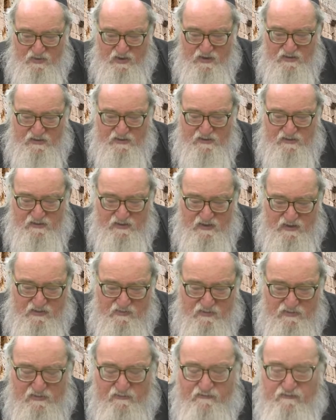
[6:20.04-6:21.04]
but
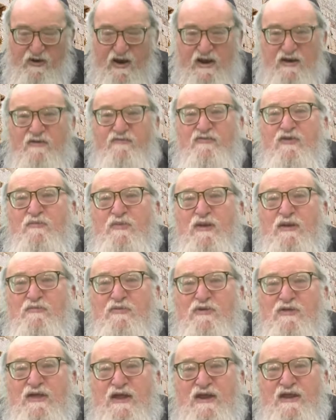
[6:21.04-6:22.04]
he was afraid of the
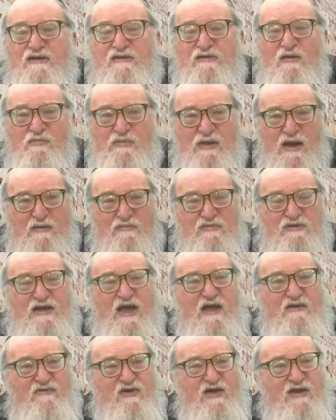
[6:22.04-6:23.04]
people, and he sometimes
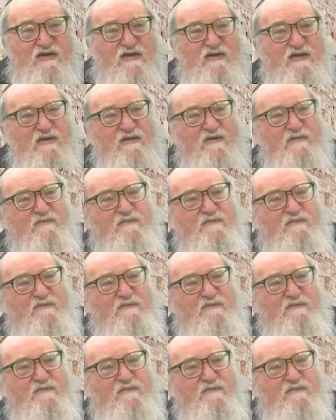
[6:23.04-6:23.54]
gave in